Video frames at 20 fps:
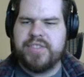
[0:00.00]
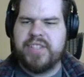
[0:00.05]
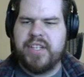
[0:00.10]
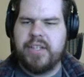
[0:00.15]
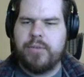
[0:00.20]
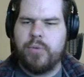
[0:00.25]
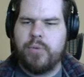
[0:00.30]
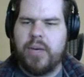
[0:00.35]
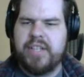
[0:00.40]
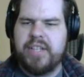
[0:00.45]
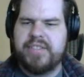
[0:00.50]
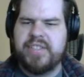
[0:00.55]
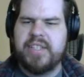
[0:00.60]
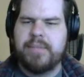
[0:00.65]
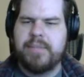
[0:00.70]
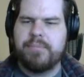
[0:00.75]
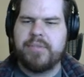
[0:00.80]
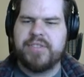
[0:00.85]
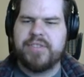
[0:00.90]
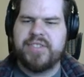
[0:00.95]
getting quite
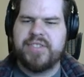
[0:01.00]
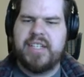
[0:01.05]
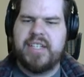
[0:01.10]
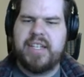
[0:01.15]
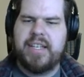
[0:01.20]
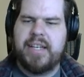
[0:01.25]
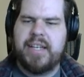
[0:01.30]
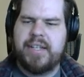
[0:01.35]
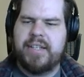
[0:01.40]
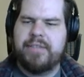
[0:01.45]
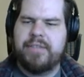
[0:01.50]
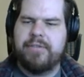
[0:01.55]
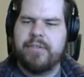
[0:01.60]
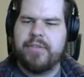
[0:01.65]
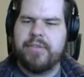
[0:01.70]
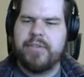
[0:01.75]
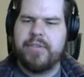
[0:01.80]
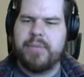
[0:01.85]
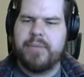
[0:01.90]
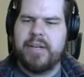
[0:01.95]
deep. Proceeding any
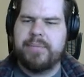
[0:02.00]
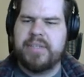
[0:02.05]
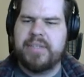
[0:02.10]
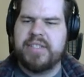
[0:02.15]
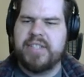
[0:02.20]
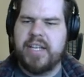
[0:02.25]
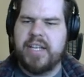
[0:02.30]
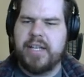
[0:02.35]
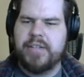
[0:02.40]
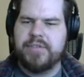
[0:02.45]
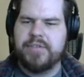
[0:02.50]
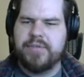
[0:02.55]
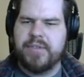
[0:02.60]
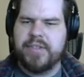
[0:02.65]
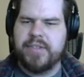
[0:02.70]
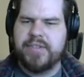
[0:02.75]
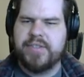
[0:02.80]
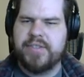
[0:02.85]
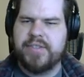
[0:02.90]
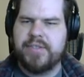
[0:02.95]
further might be
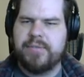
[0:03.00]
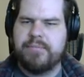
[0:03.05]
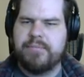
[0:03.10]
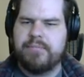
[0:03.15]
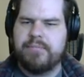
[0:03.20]
dangerous.